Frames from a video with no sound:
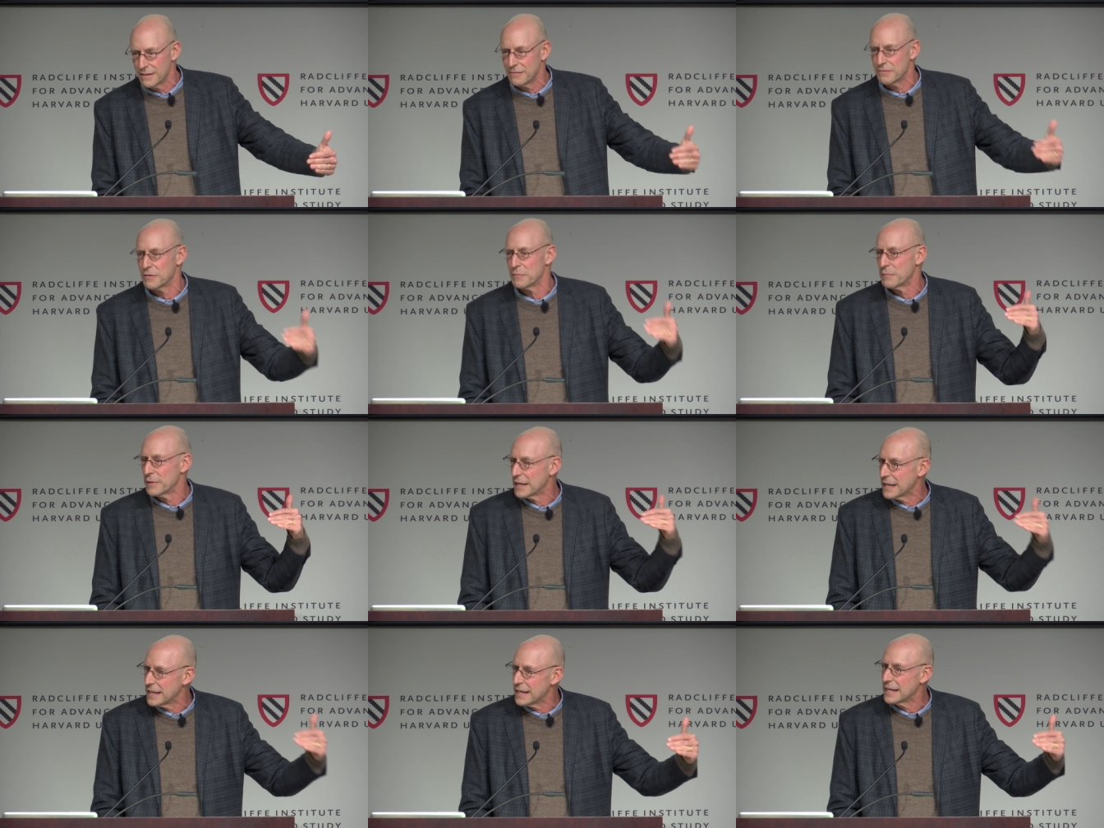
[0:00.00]
from
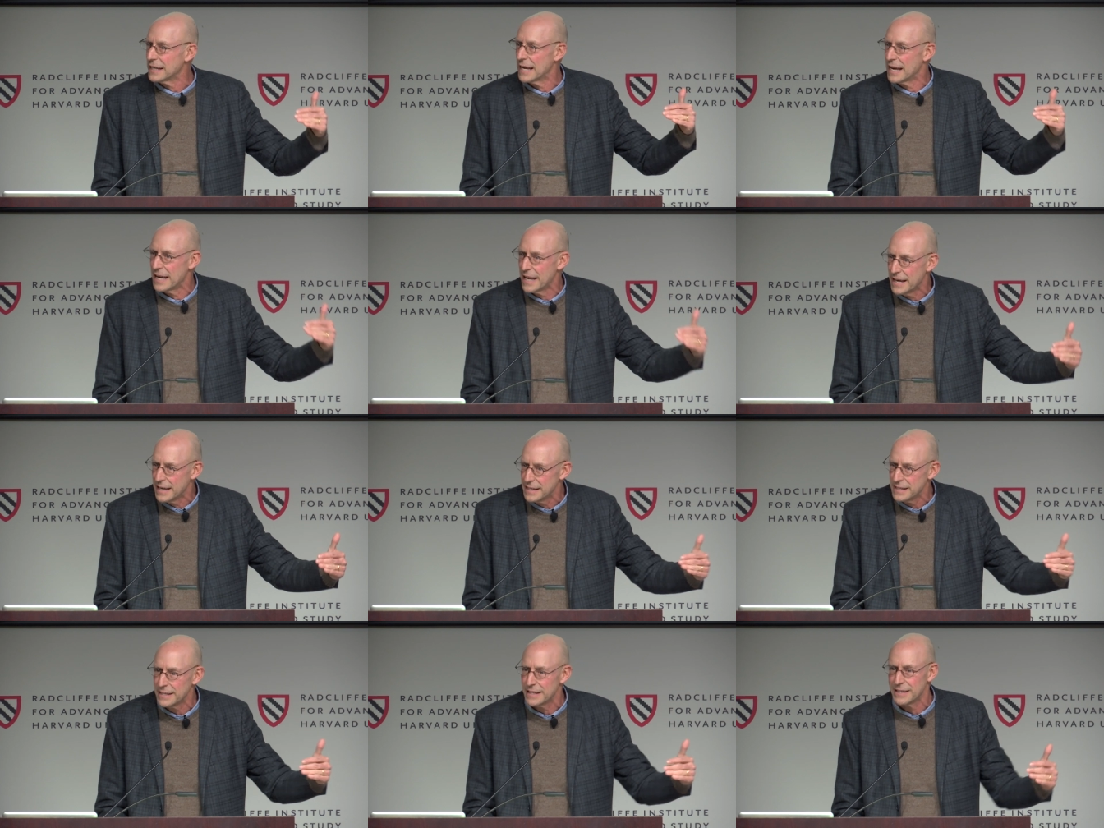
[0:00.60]
beginning to
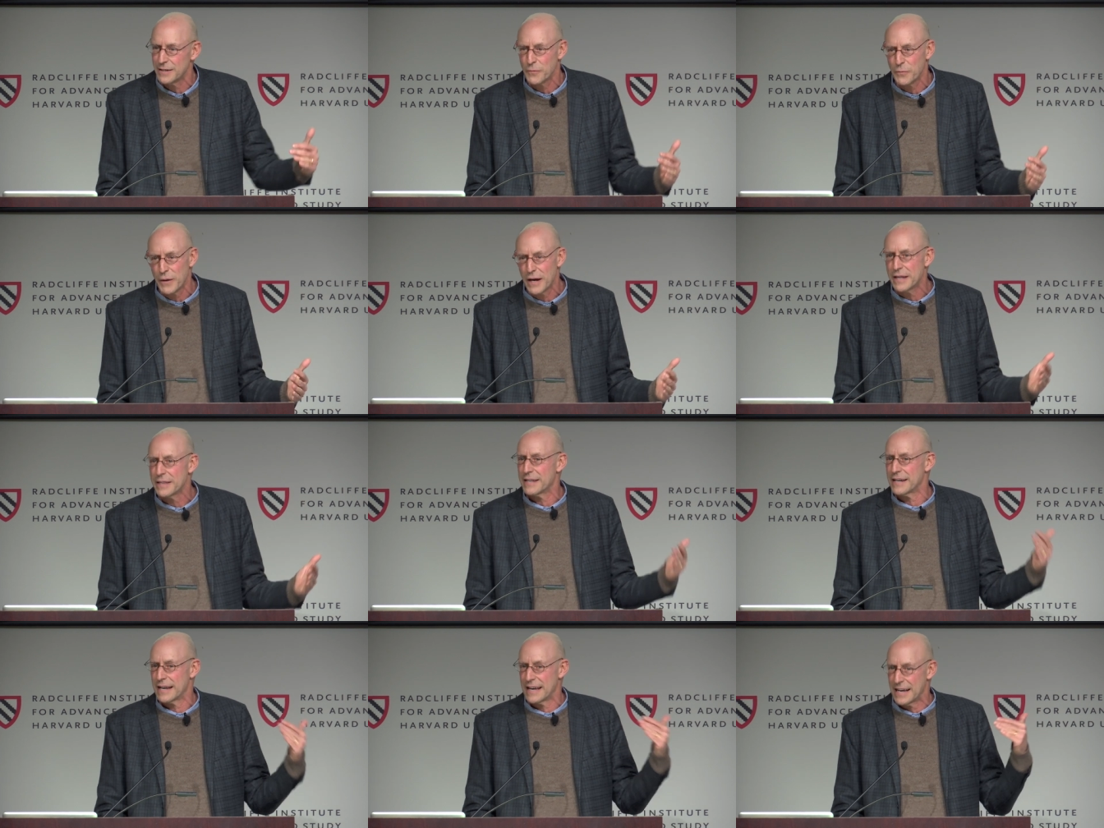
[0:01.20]
end in a
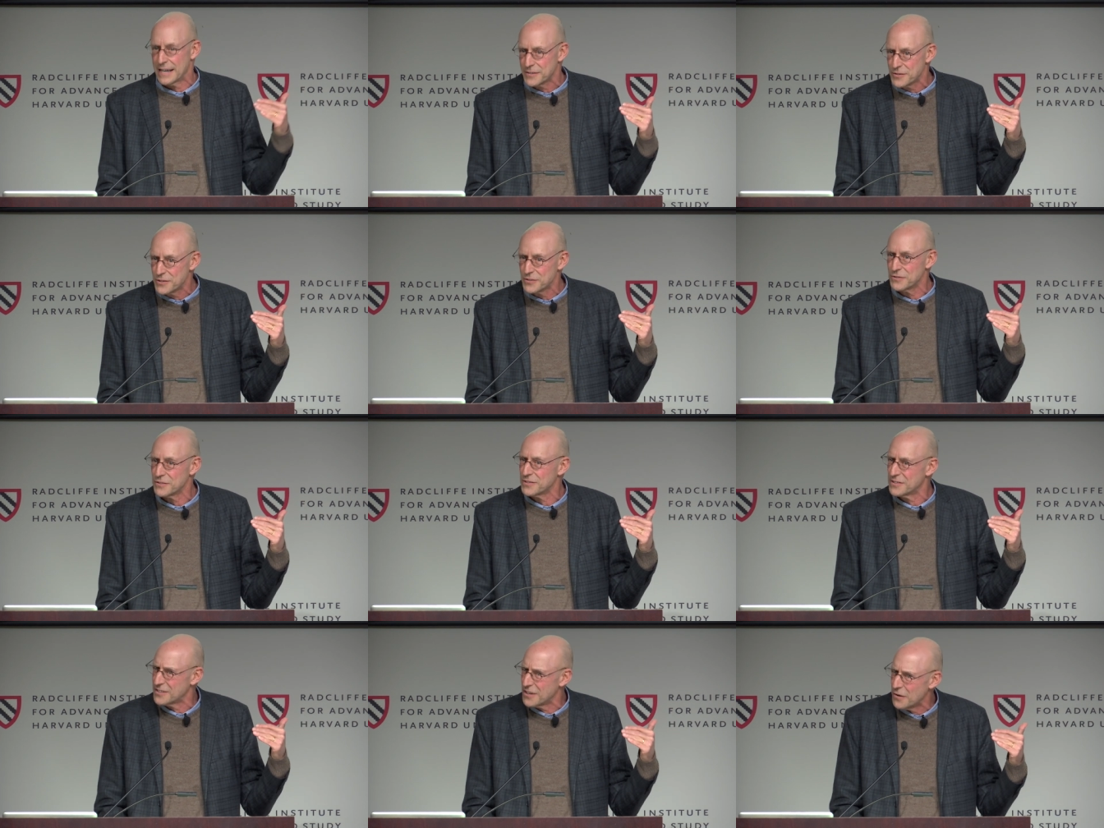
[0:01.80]
way that
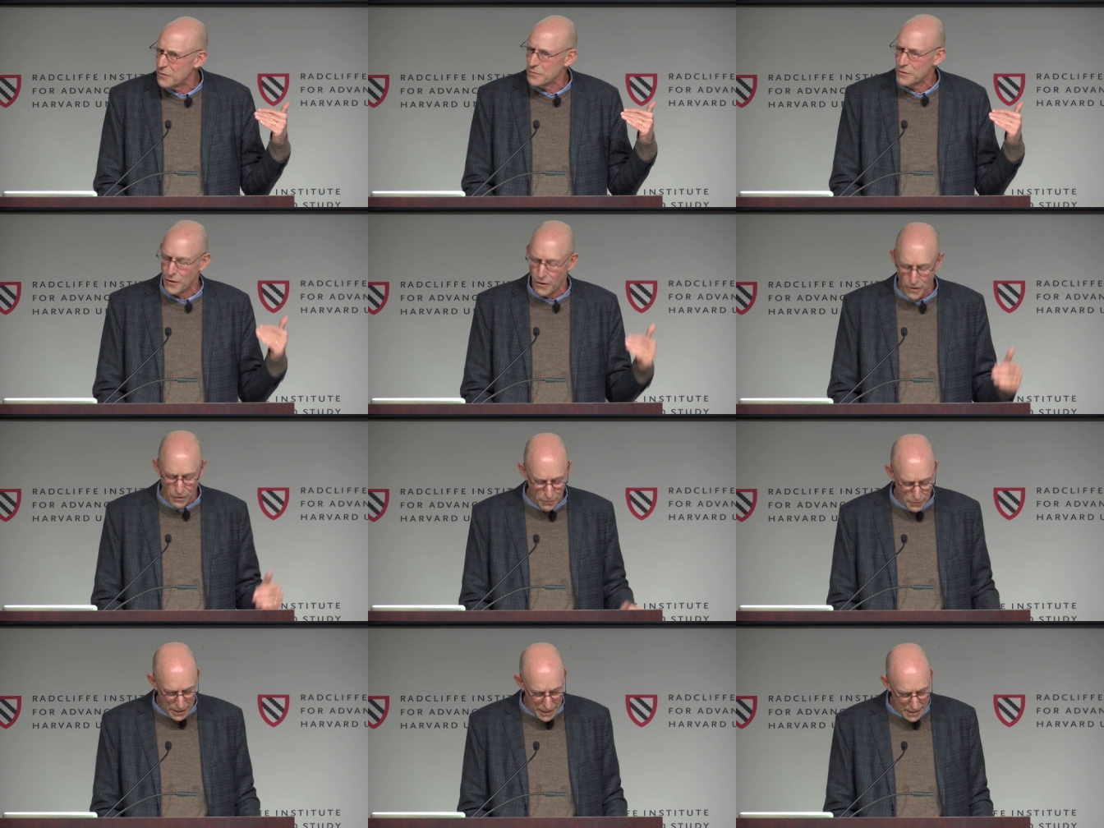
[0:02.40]
answers don't
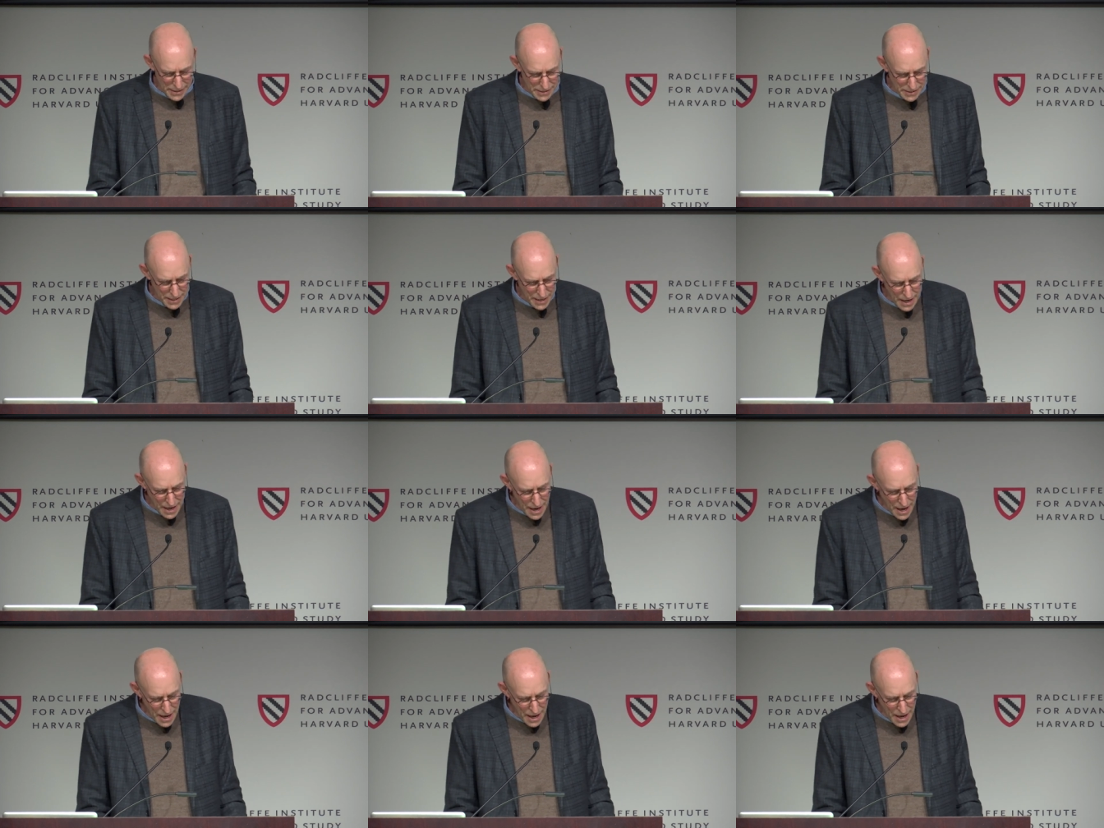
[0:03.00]
always.